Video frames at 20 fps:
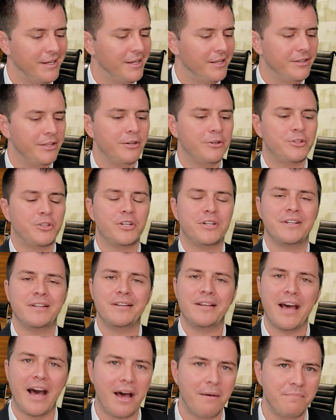There should
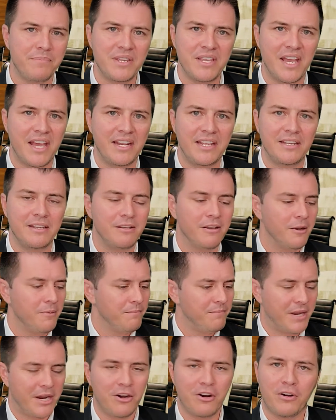not be any
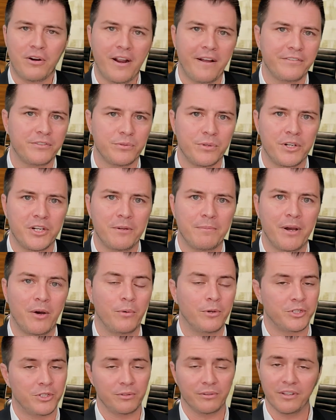paragraphs written about
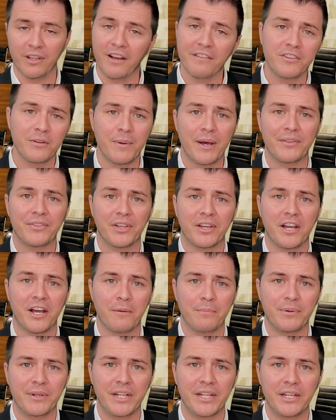what you loved about the
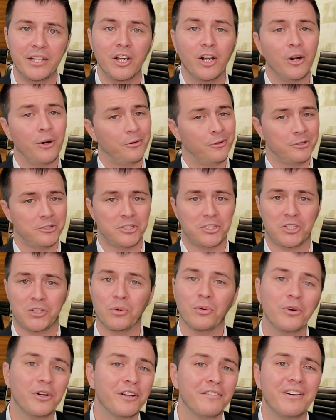company or the
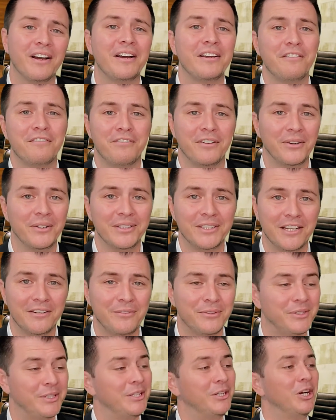story of how you fell in love
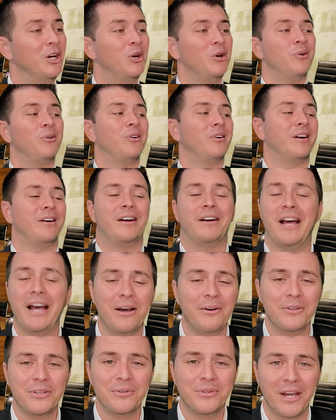with it or how
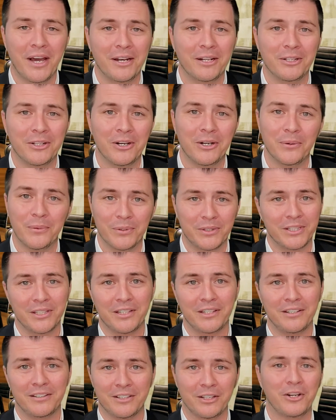you got along with
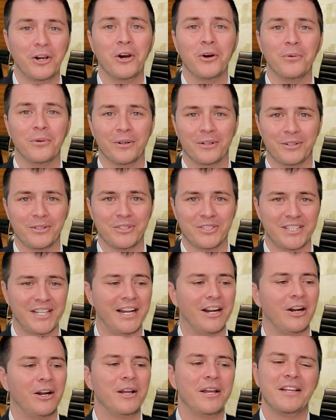the coworkers
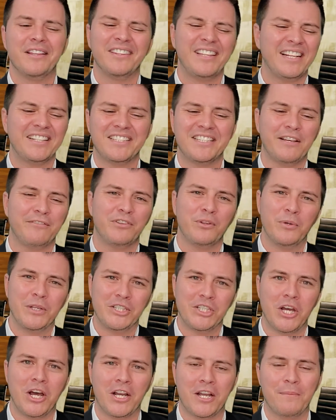there. That's stuff that we
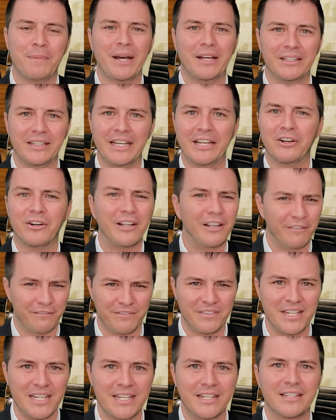talk about later if
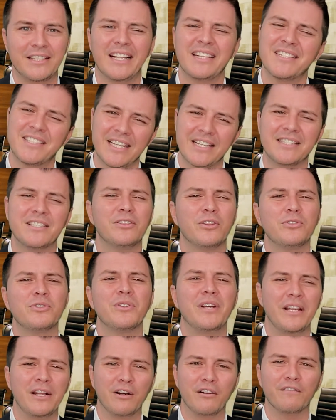needed. Those are
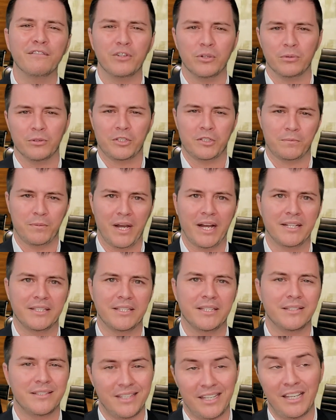interview
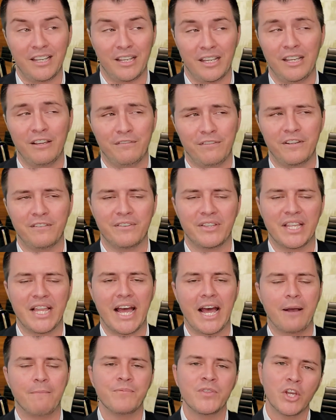responses, if even
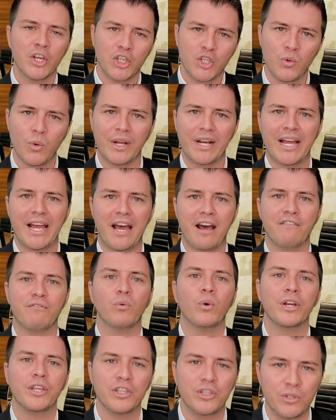that. You want to have
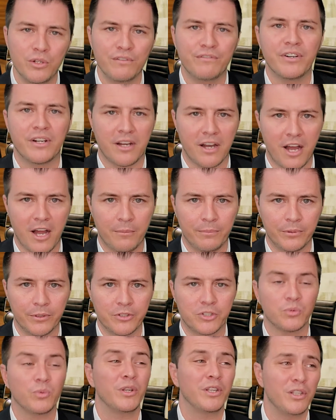what you've
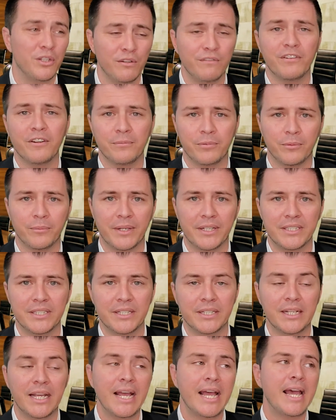accomplished, what you've
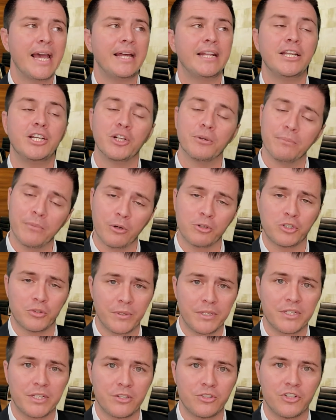implemented, and in your most
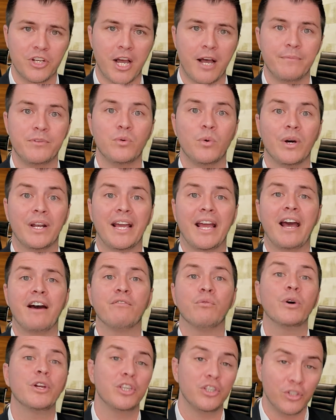recent job, you want to have
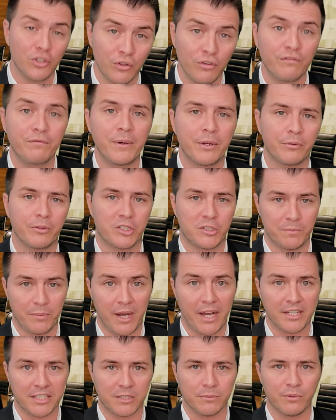what you've been
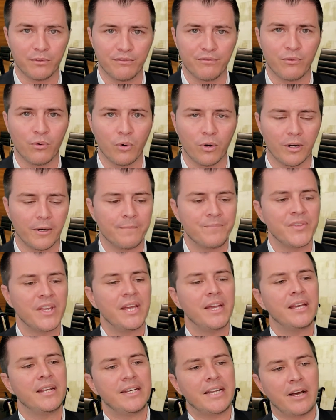responsible for.
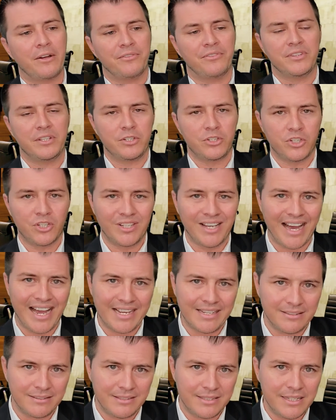Now, this should
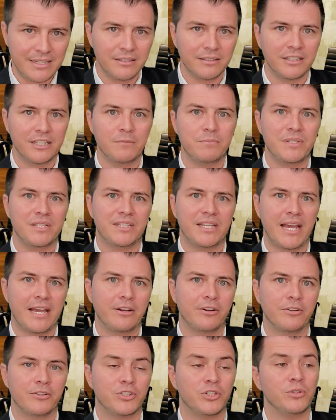ideally be
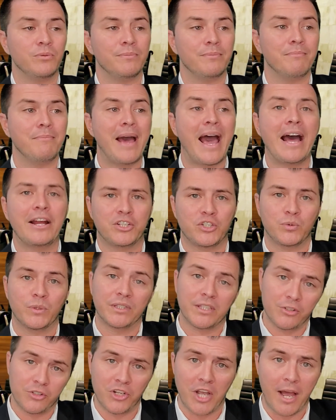catered to match what the
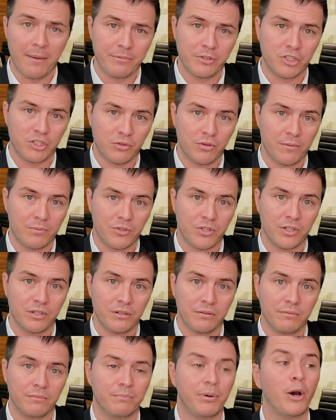job
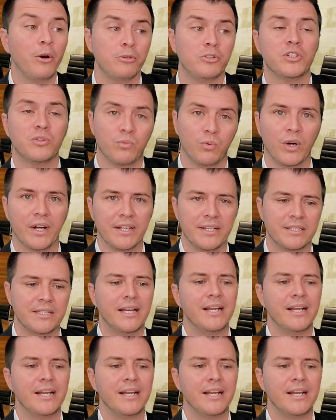description posted was.